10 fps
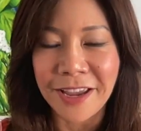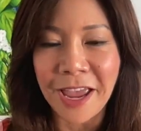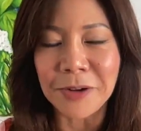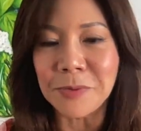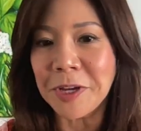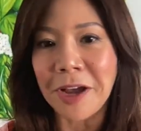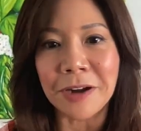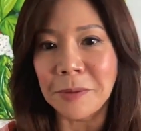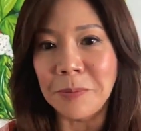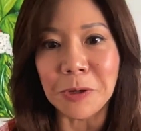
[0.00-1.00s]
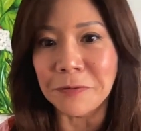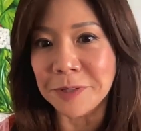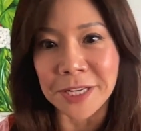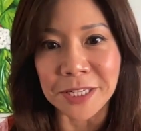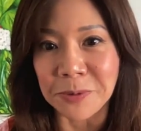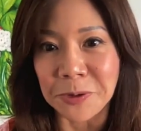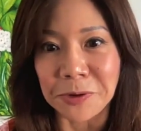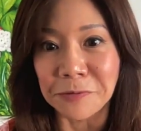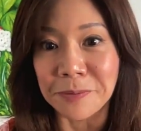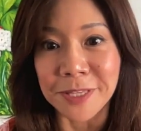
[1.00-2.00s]
and we got a beautiful
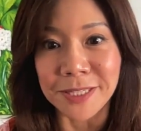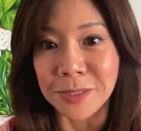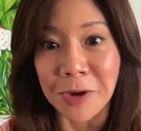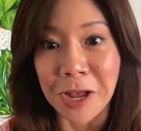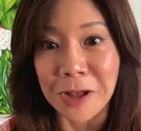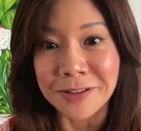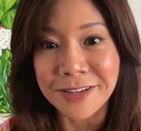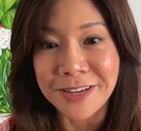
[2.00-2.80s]
testimonial from this as well